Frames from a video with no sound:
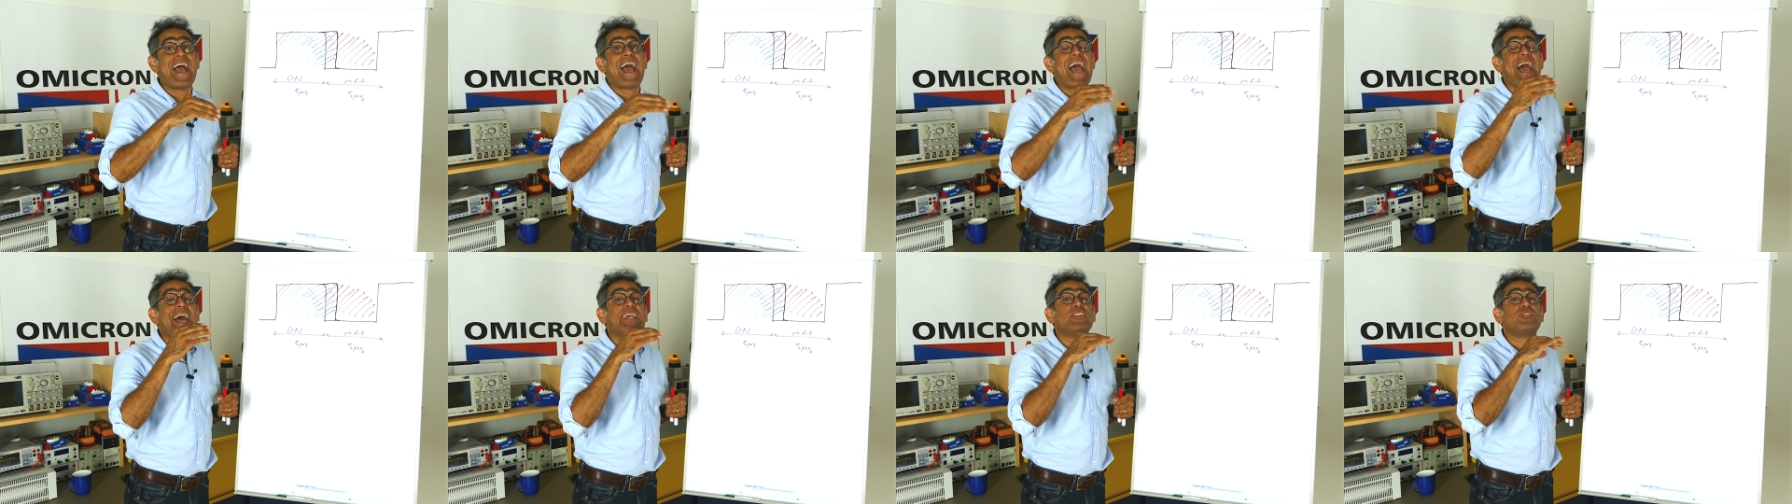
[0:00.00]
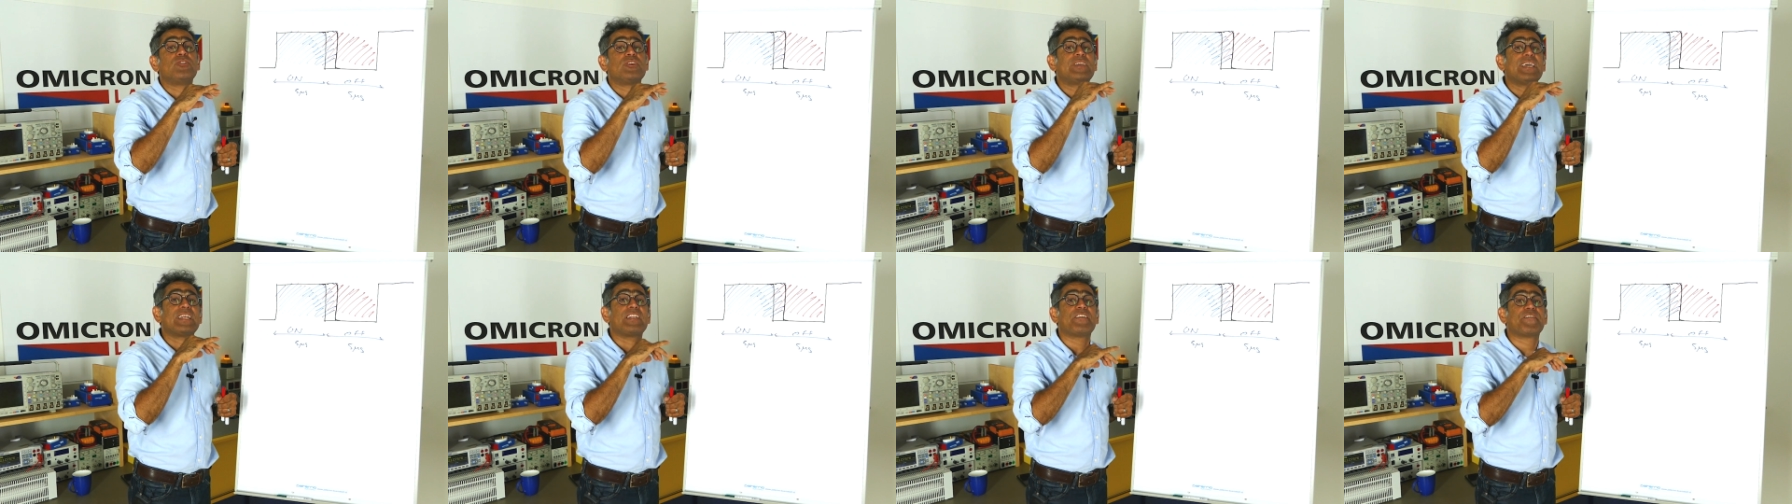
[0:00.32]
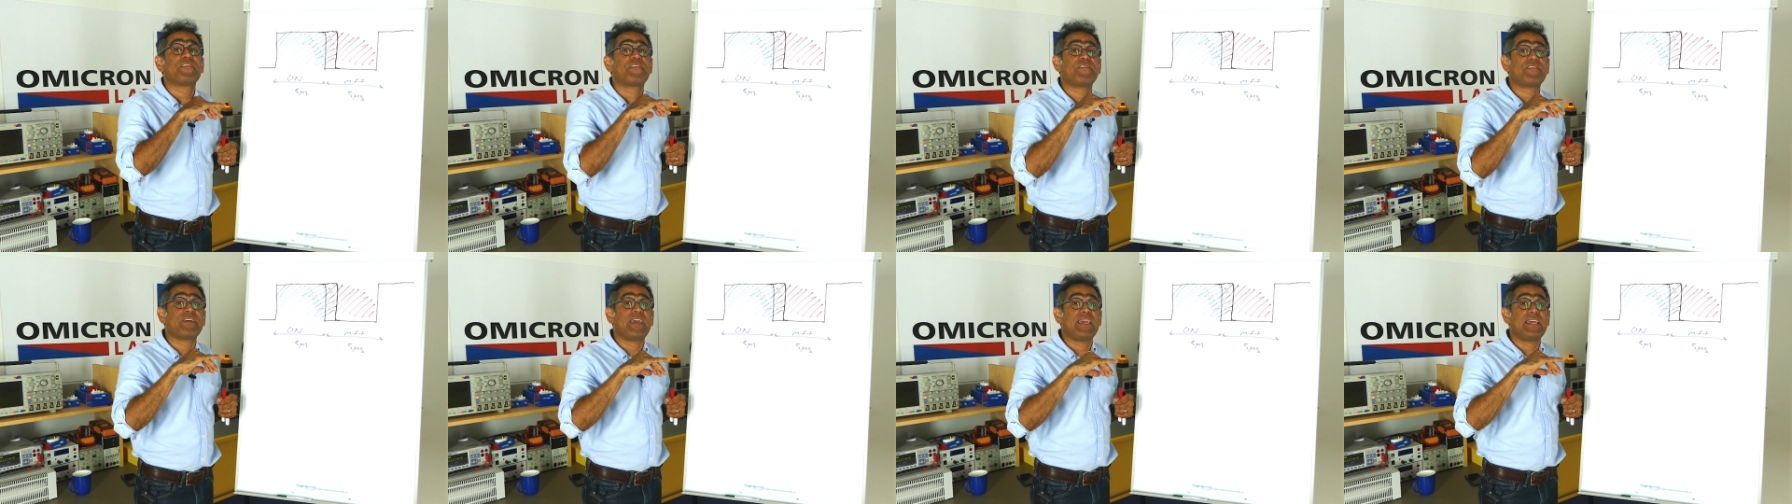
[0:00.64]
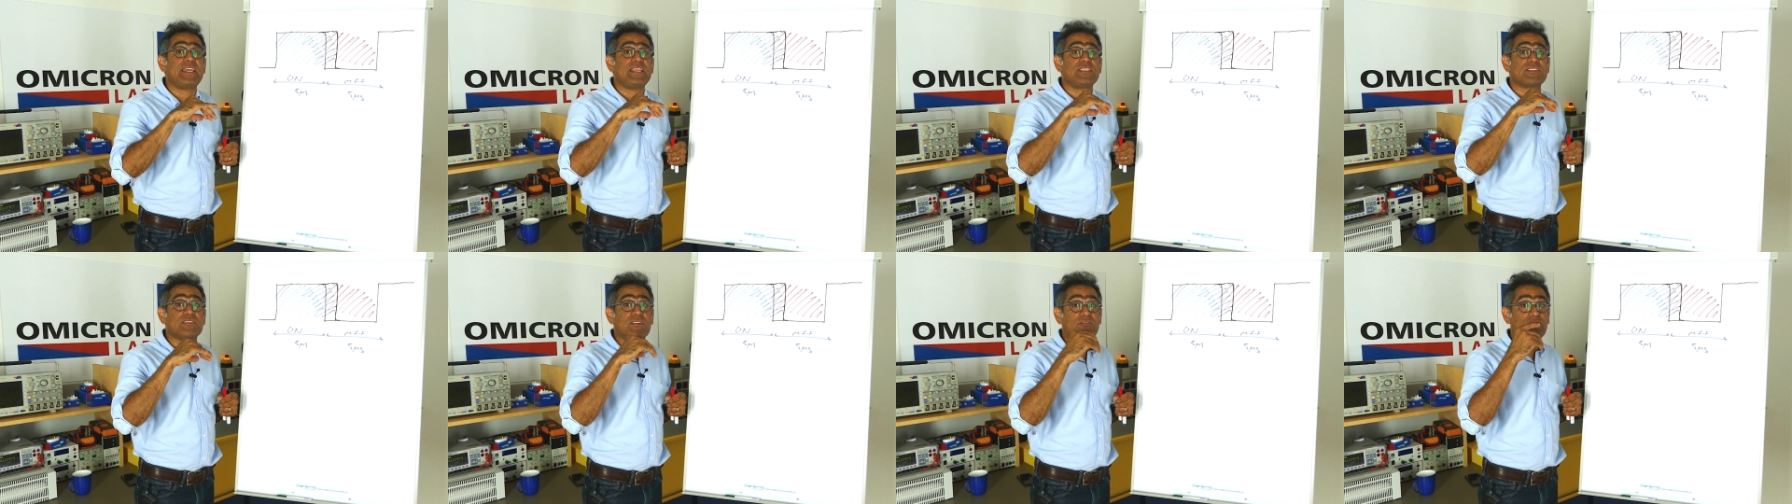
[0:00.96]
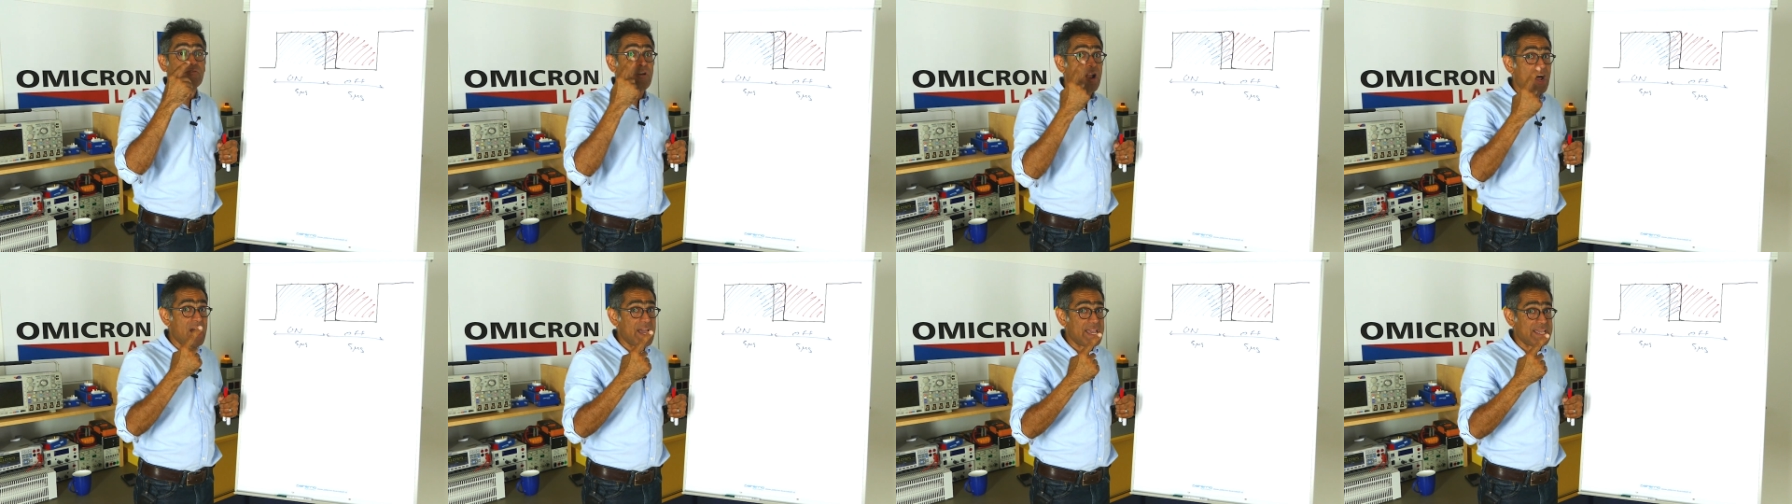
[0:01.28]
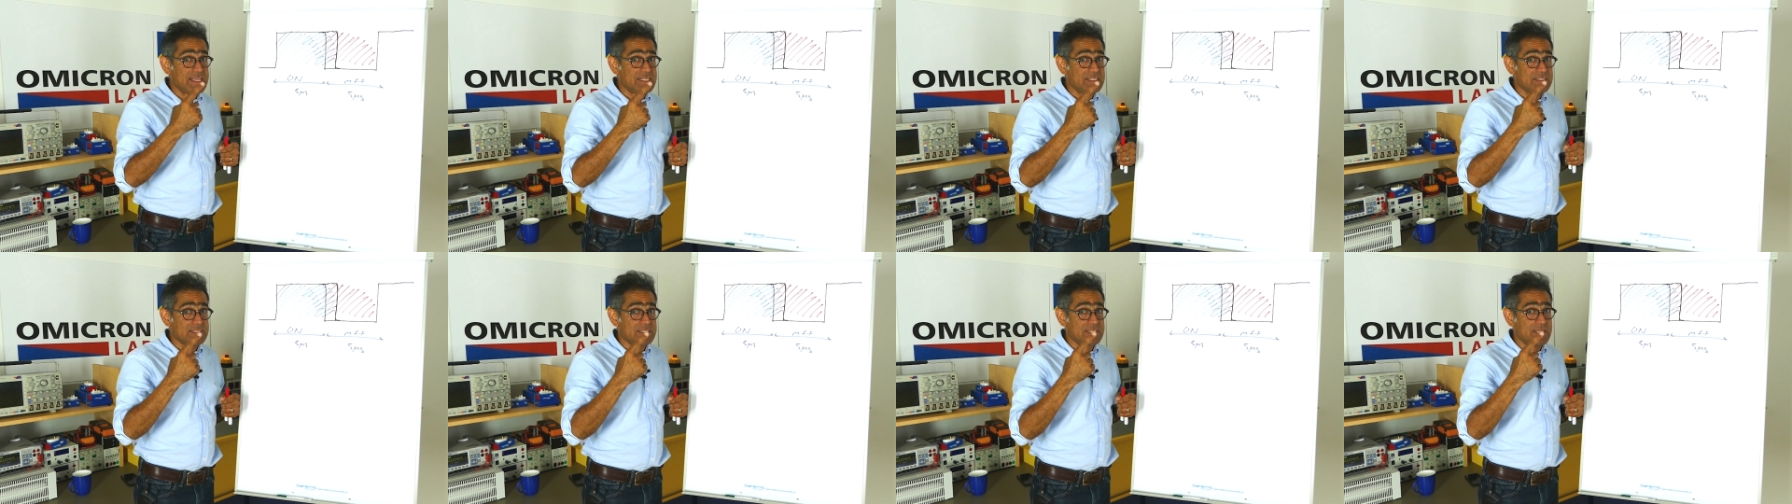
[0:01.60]
and you get a phase
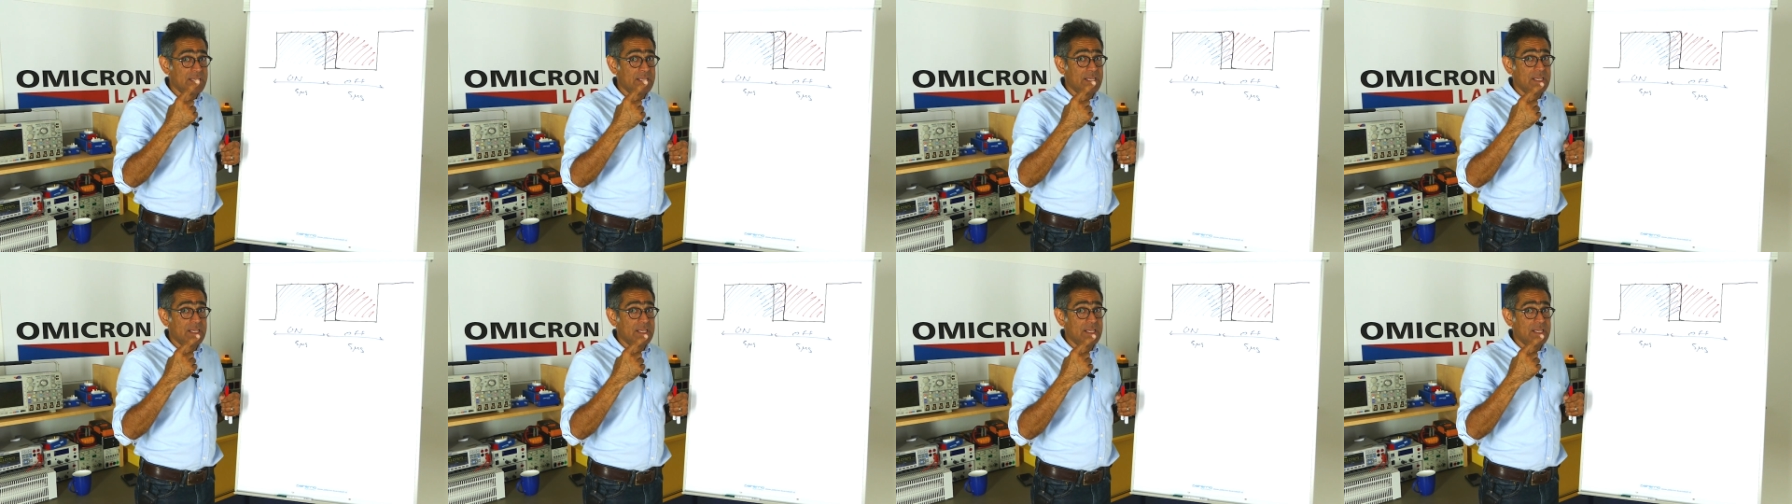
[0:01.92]
rise.